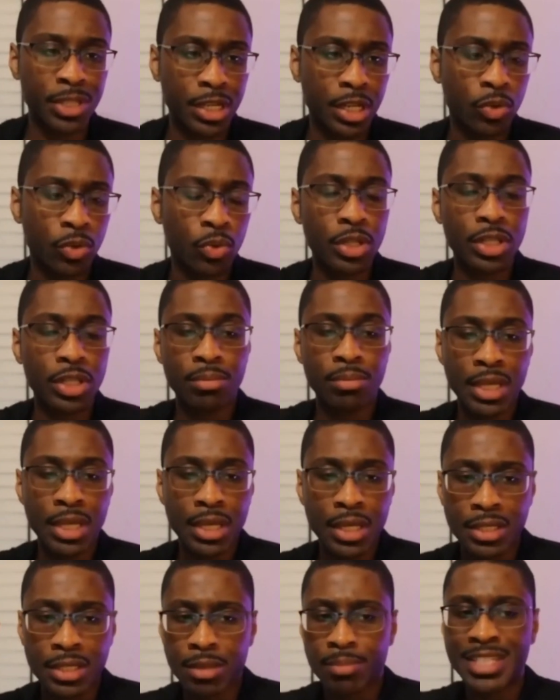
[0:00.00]
disciplining
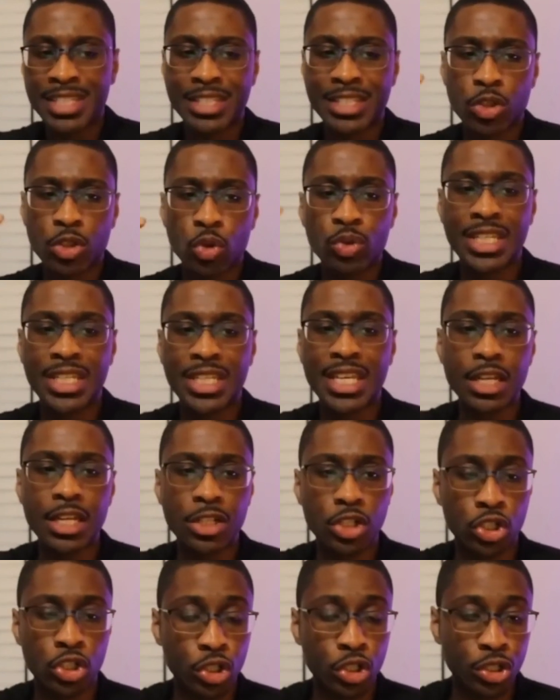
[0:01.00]
really means. It means to
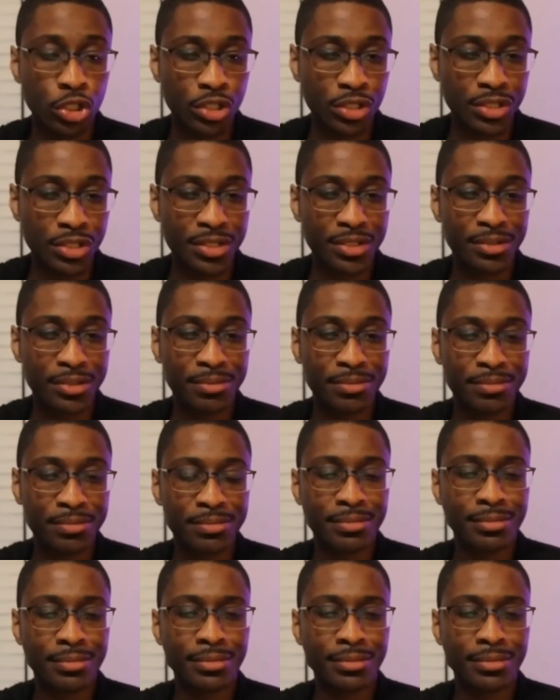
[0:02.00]
teach.